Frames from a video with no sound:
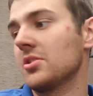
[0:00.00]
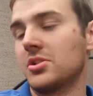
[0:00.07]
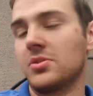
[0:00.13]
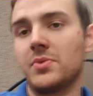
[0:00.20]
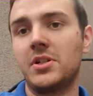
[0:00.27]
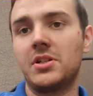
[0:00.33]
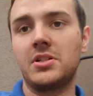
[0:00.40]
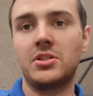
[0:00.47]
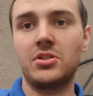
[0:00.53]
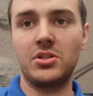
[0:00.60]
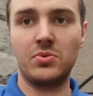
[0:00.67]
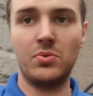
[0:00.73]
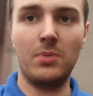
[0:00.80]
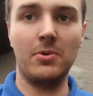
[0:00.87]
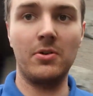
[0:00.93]
so we need to just
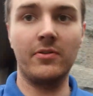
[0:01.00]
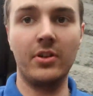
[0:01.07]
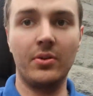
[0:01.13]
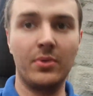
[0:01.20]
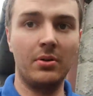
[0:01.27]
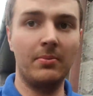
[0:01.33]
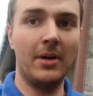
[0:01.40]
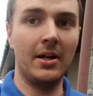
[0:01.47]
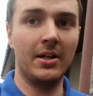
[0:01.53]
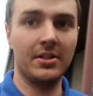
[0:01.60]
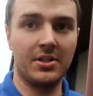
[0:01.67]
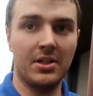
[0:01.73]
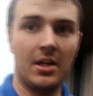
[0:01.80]
swap over the wheel bearings,